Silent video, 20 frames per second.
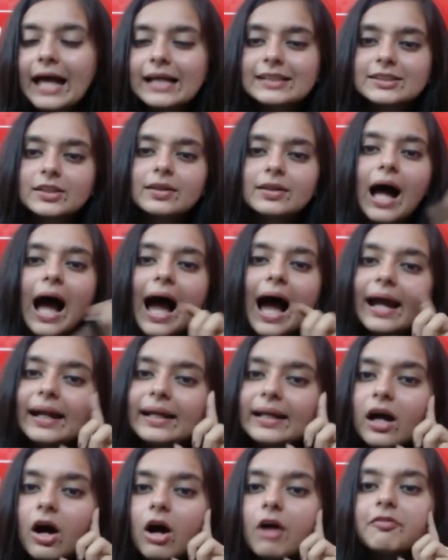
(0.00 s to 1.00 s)
So the
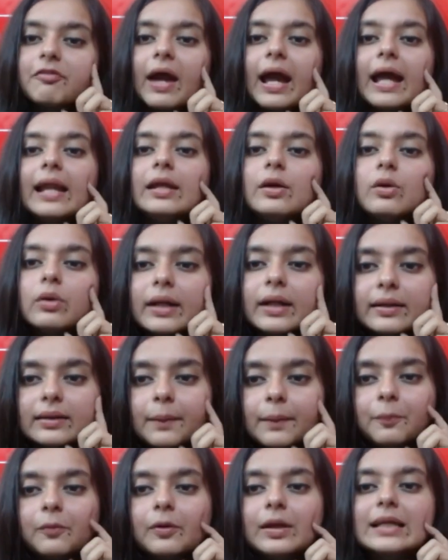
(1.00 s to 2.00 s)
idea of eluding
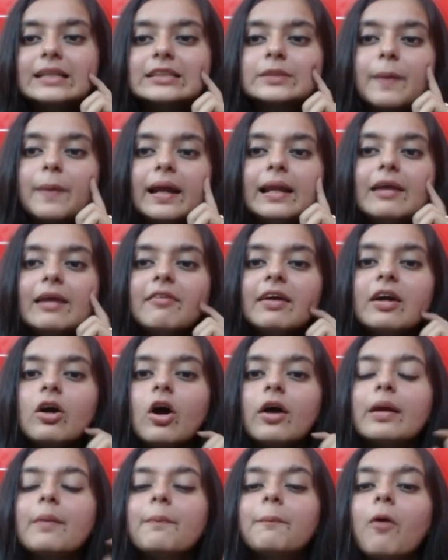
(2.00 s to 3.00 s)
the police by living
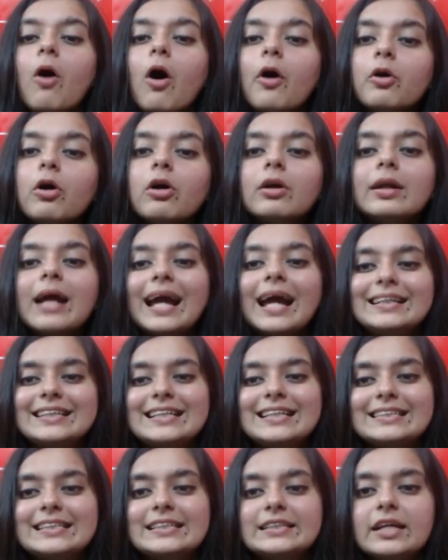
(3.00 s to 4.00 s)
on a borrowed
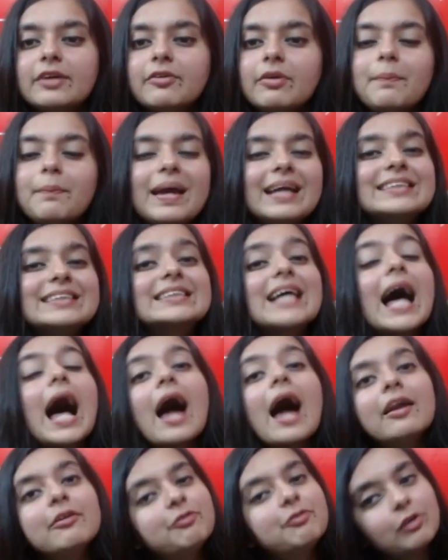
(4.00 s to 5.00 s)
identity remains
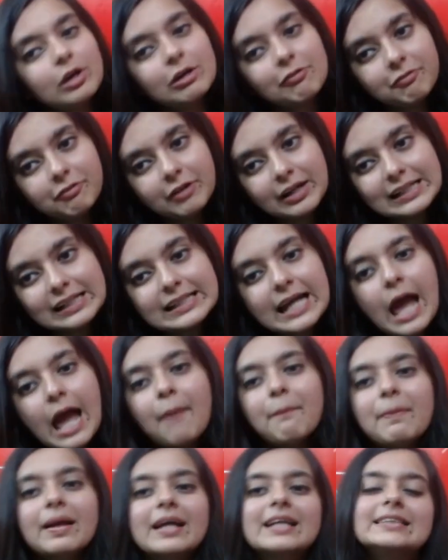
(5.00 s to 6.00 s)
unfulfilled
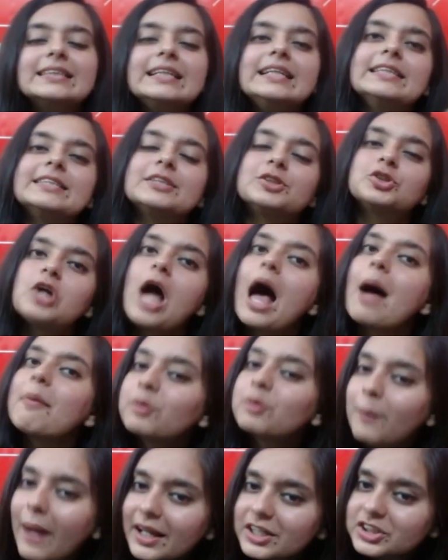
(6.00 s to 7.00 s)
because he's
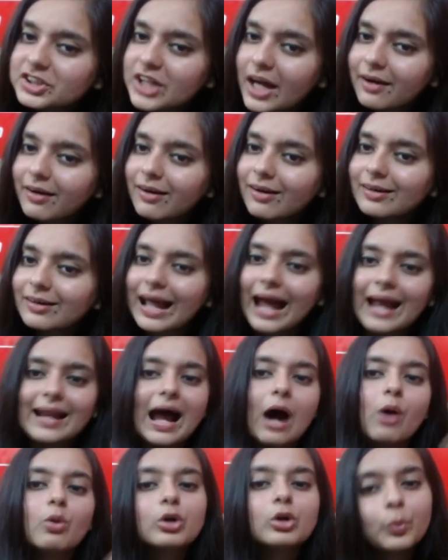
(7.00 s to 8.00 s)
trapped by Gerrard and
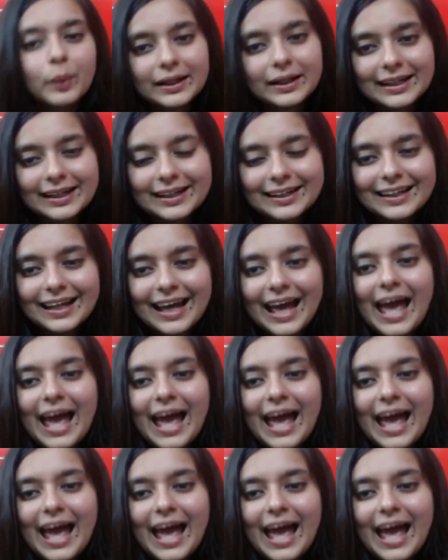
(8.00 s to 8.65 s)
outwitted.